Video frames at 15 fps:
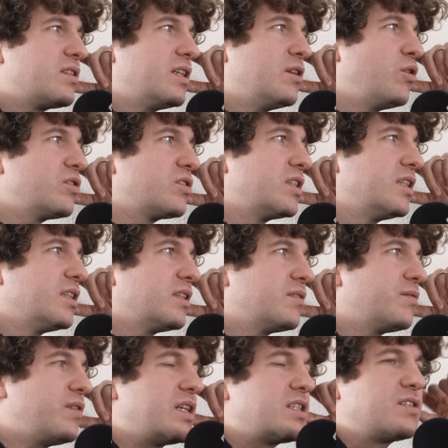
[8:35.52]
in Austin
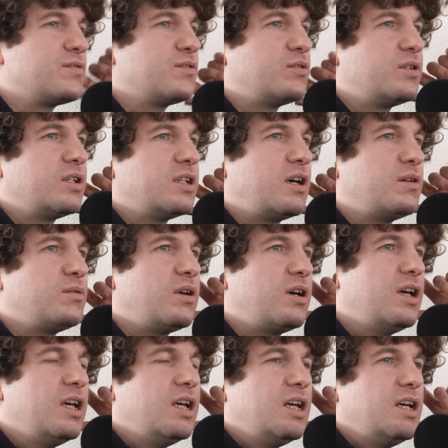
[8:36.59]
festival? And I
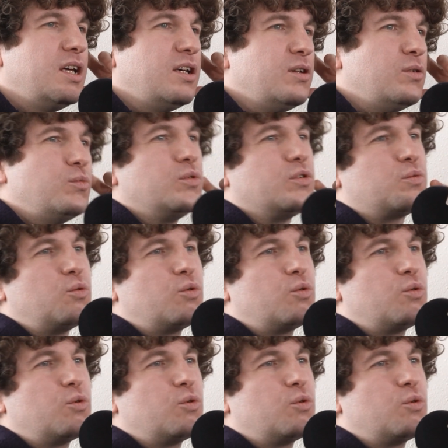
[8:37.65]
was